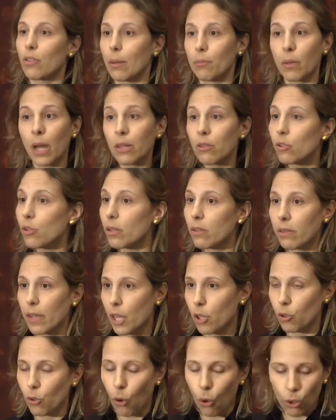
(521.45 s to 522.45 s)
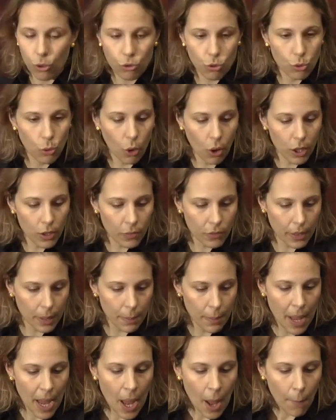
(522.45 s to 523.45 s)
I'm not going to take you all through all of
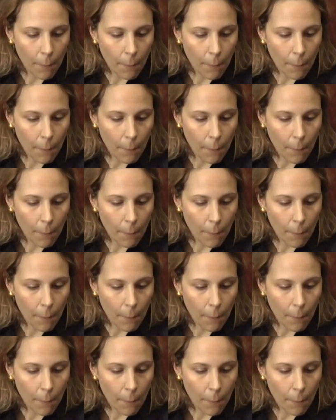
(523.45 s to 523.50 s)
them,